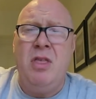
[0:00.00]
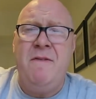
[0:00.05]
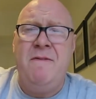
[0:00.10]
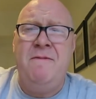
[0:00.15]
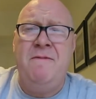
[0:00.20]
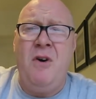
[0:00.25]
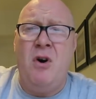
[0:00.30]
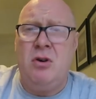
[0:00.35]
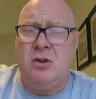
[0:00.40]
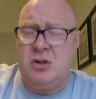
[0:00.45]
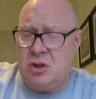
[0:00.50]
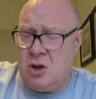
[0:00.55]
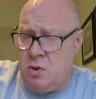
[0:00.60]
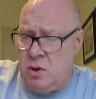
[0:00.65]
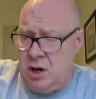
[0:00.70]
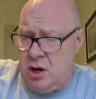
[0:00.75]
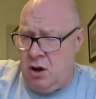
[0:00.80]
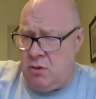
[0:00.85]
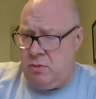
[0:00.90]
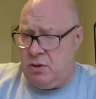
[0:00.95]
What the fuck's
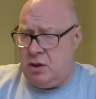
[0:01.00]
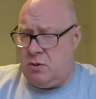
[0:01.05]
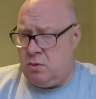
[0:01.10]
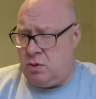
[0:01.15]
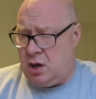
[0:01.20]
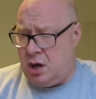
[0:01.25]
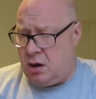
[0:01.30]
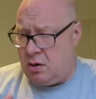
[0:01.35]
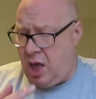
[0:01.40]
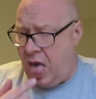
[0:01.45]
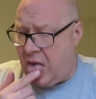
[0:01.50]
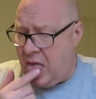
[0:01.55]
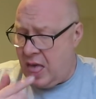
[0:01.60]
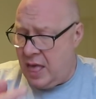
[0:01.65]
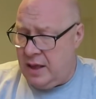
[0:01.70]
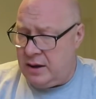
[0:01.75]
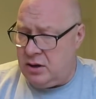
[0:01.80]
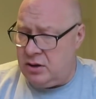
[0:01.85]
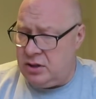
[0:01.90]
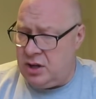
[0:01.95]
going on with the world?
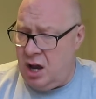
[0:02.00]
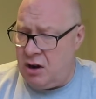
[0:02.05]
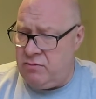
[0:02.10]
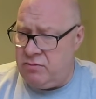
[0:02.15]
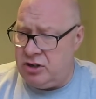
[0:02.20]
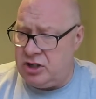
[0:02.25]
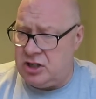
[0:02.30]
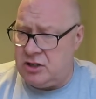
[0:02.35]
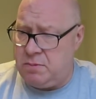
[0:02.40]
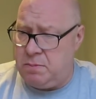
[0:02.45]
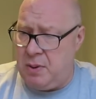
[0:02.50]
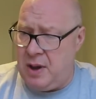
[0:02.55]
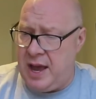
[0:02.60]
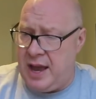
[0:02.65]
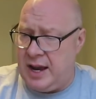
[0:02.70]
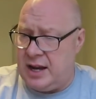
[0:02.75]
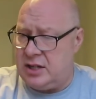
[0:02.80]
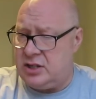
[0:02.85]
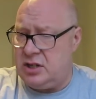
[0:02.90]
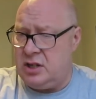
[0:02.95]
Got no
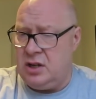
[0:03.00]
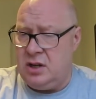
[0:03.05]
respect.